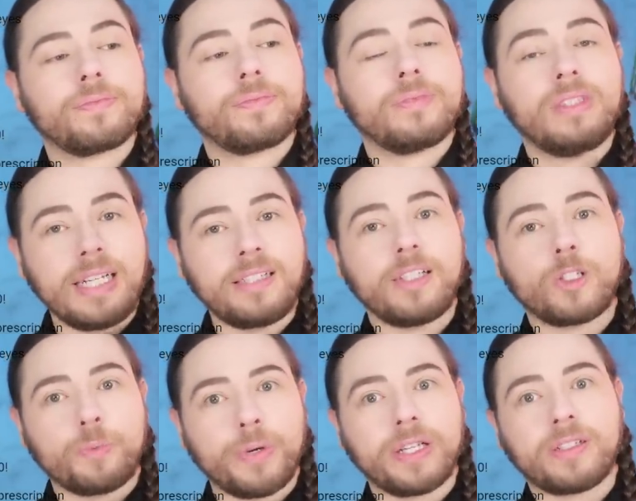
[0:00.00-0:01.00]
this is
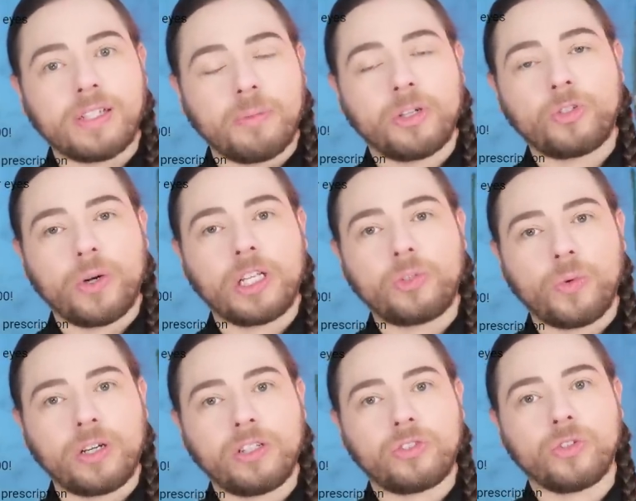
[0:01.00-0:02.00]
spring summer
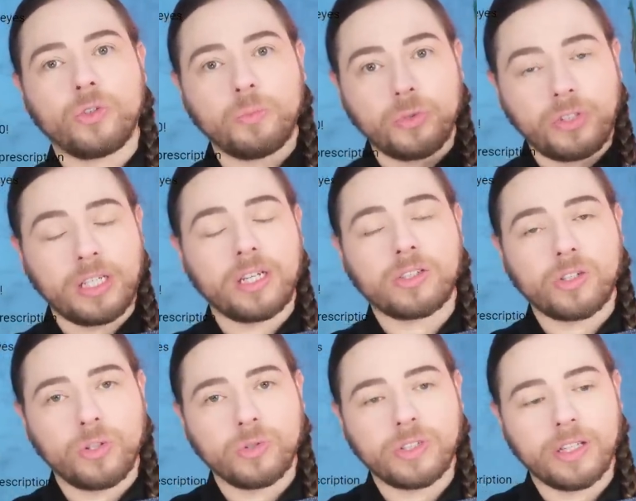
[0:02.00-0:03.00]
2022, boutique
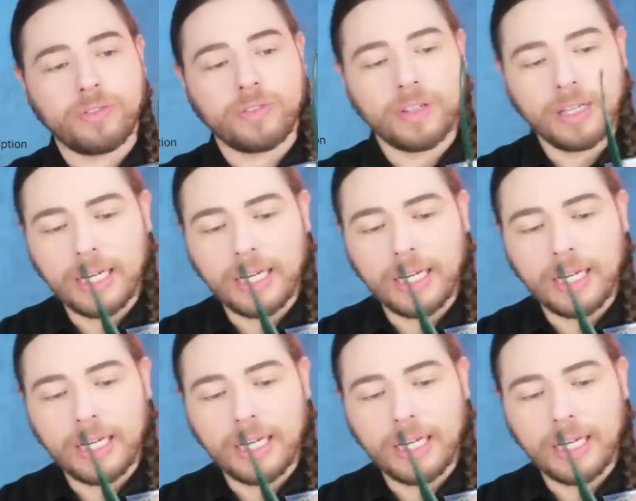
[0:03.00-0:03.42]
exclusive.